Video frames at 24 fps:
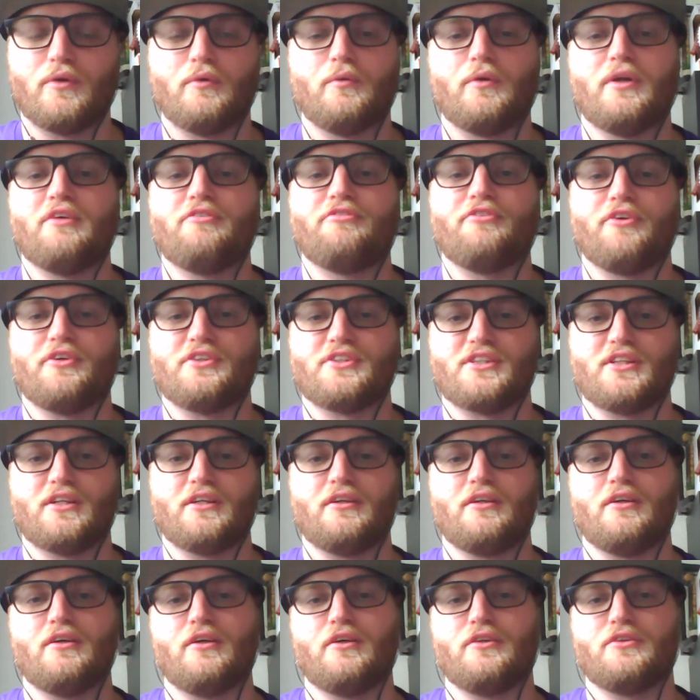fills
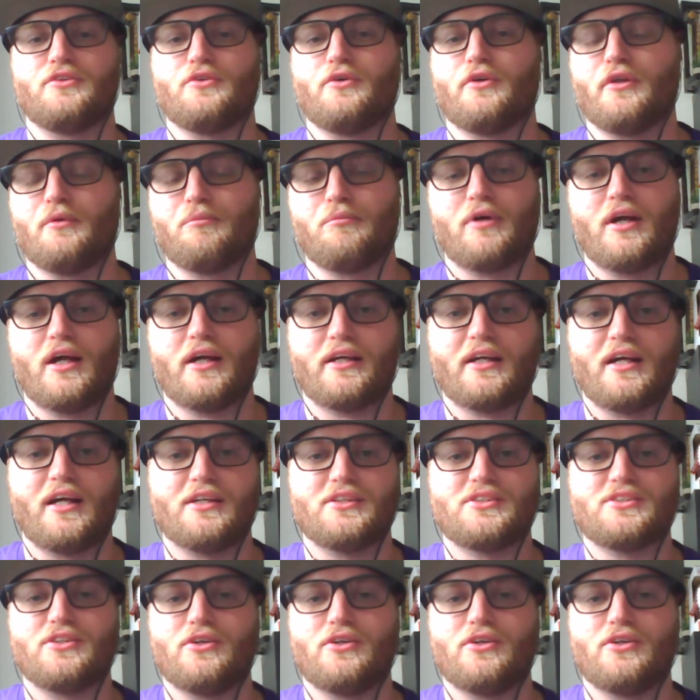in during the broadcast.